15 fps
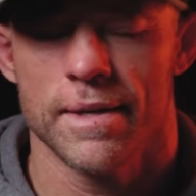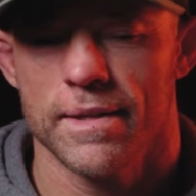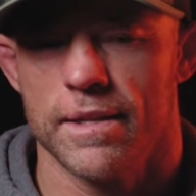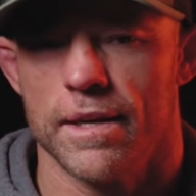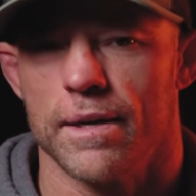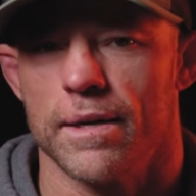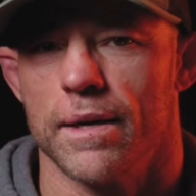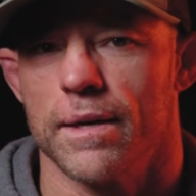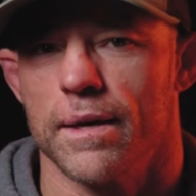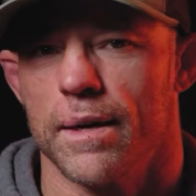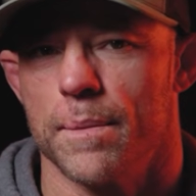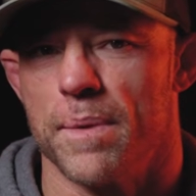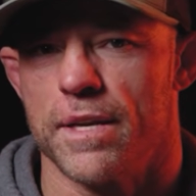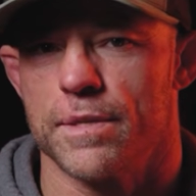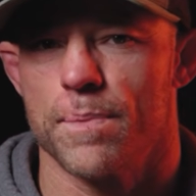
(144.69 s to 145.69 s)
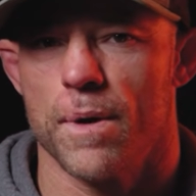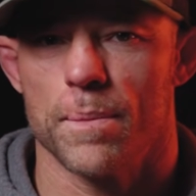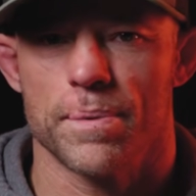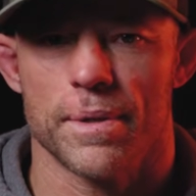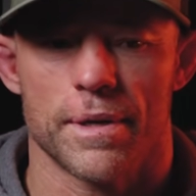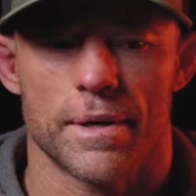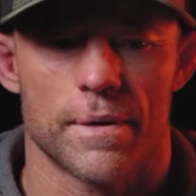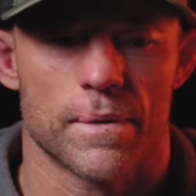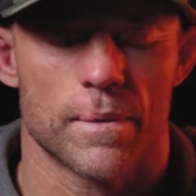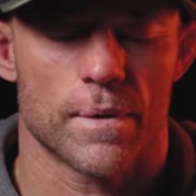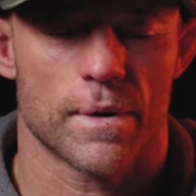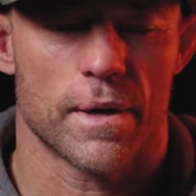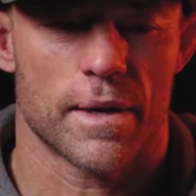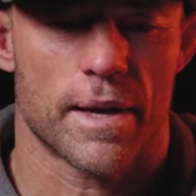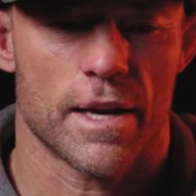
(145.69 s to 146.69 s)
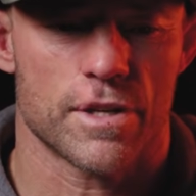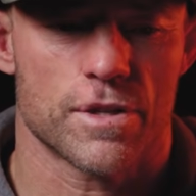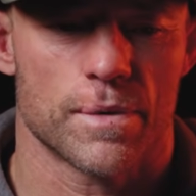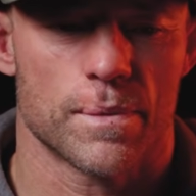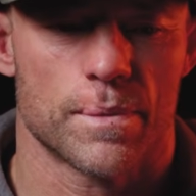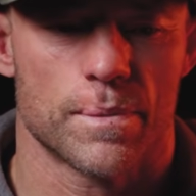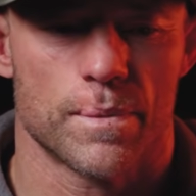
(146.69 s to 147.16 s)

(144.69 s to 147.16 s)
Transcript: that a baseball player or a catcher